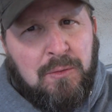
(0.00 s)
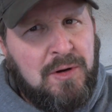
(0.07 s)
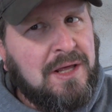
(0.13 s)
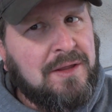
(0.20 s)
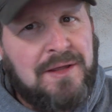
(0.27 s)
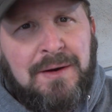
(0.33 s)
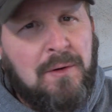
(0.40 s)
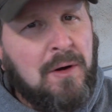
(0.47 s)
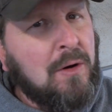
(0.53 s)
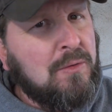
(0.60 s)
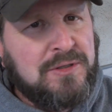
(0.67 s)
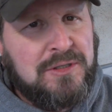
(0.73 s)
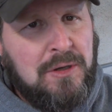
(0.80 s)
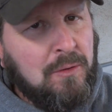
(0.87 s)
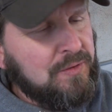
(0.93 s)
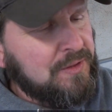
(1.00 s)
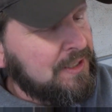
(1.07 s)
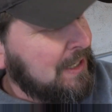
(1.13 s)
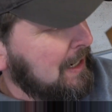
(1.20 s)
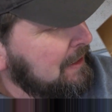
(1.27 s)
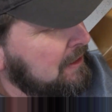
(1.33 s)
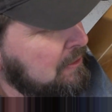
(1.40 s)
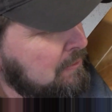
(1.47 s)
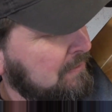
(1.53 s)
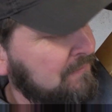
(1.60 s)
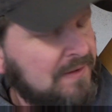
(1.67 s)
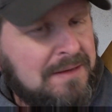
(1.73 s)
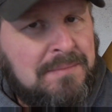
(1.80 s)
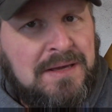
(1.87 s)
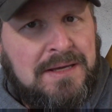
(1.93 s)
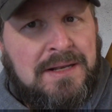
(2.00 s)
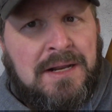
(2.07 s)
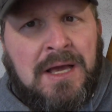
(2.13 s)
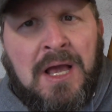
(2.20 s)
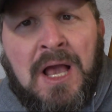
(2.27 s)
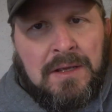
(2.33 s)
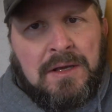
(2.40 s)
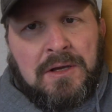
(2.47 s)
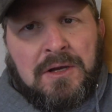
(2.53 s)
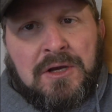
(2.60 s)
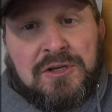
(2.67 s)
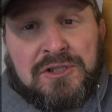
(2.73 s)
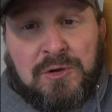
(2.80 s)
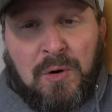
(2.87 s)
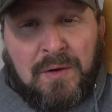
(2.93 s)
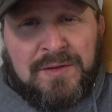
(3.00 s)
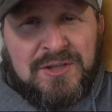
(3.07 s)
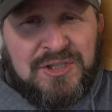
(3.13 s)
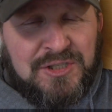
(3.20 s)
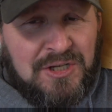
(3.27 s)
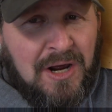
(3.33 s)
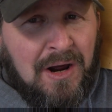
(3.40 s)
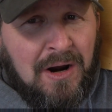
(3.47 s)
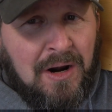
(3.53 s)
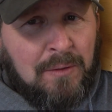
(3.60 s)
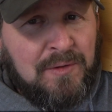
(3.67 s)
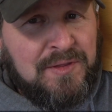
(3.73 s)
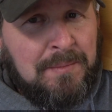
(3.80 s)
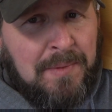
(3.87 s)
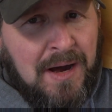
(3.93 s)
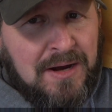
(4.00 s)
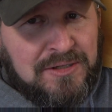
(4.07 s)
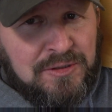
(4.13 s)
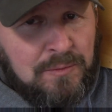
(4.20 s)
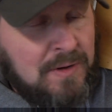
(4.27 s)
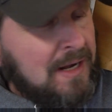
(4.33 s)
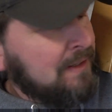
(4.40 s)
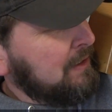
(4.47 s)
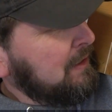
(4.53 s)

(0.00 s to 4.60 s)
with. I will always go with a 90-degree V-bit. So on the star with the box around